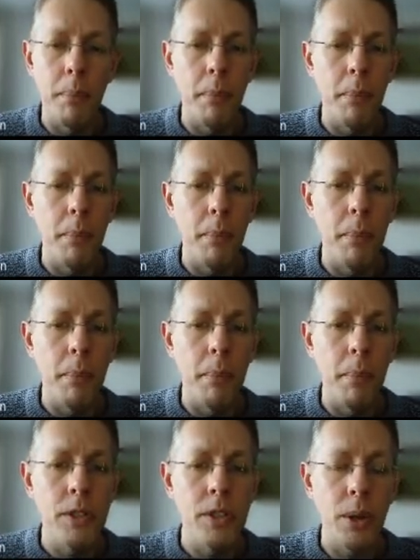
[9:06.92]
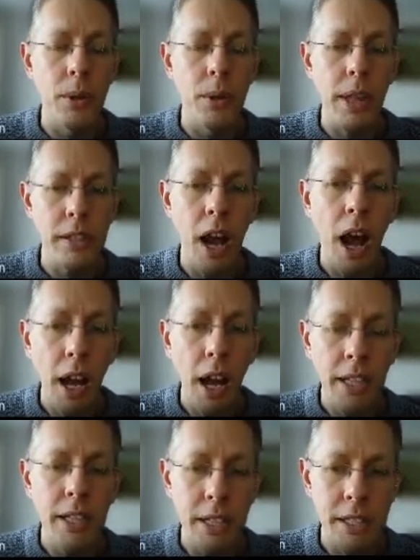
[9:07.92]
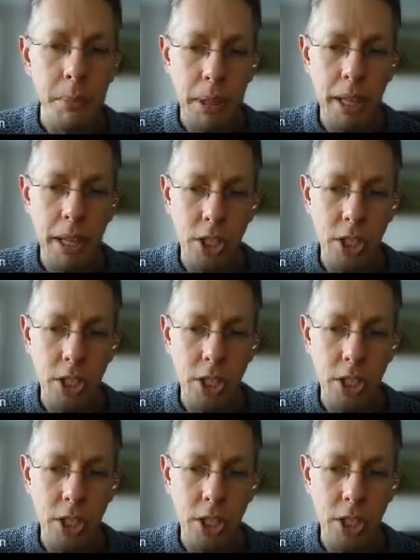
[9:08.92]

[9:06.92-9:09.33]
So that's kind of the simulation.